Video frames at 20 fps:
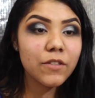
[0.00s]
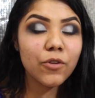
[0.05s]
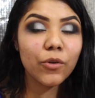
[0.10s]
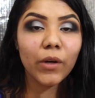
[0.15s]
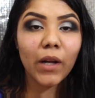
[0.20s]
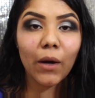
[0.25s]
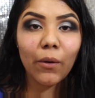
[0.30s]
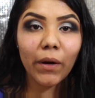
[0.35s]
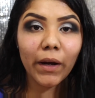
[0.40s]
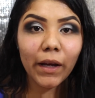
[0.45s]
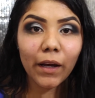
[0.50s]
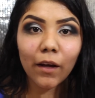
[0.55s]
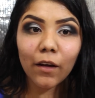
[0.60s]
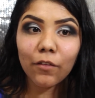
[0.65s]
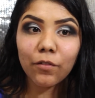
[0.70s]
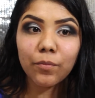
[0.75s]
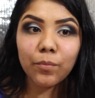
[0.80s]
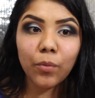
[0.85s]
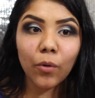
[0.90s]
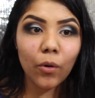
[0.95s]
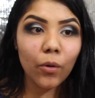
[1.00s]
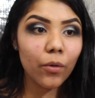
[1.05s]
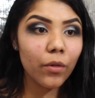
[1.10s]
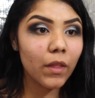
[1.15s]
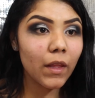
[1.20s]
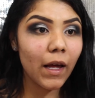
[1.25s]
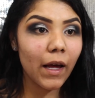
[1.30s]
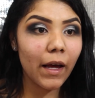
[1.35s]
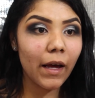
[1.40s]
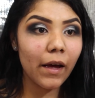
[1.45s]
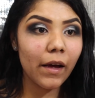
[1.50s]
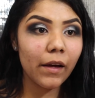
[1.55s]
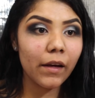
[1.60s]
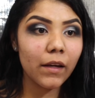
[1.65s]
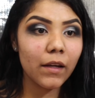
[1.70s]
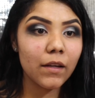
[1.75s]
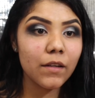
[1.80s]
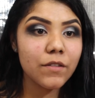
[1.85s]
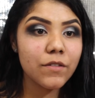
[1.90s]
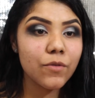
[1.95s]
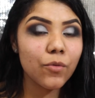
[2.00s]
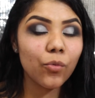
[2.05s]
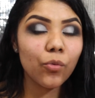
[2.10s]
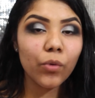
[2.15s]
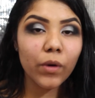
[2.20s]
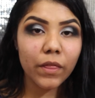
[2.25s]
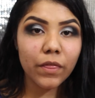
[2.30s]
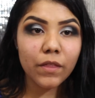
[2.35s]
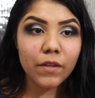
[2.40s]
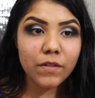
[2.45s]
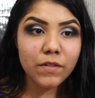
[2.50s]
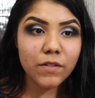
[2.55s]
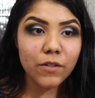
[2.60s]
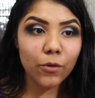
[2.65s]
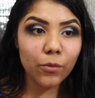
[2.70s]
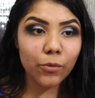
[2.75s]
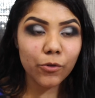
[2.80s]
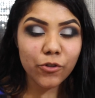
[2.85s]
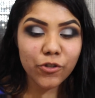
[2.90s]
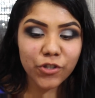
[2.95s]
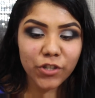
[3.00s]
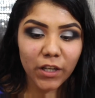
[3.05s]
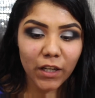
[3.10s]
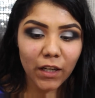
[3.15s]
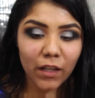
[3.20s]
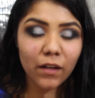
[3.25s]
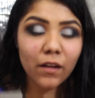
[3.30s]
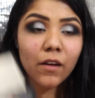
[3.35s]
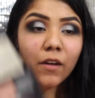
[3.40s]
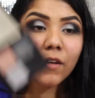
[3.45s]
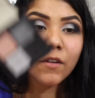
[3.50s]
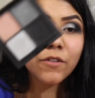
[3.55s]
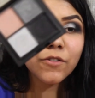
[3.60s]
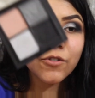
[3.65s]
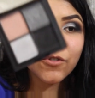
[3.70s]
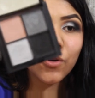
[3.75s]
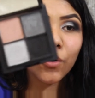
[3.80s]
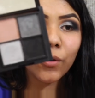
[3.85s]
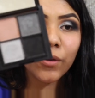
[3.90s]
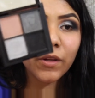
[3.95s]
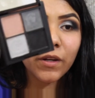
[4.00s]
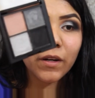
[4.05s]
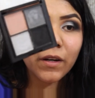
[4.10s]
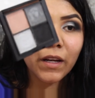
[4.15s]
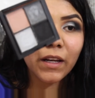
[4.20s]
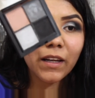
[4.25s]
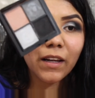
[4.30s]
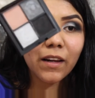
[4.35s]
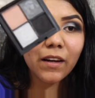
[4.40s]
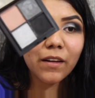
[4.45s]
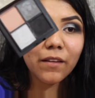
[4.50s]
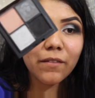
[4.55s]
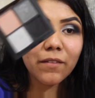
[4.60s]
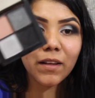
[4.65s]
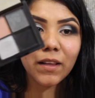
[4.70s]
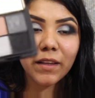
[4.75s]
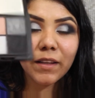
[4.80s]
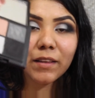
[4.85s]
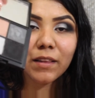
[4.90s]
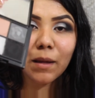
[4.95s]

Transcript: so now I have both eyes with the silver shade. So the Reina Rebelde